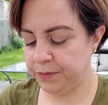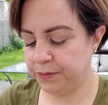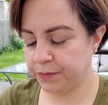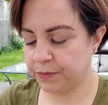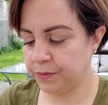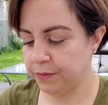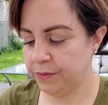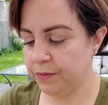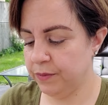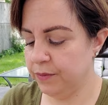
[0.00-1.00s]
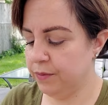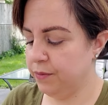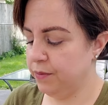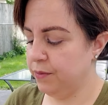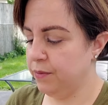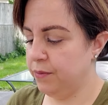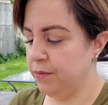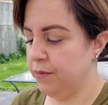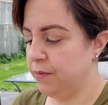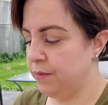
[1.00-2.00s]

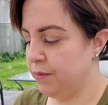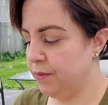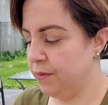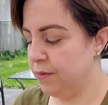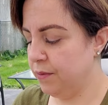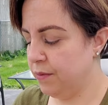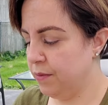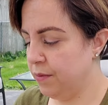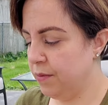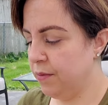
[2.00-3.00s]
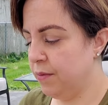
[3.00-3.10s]
Nothing is said.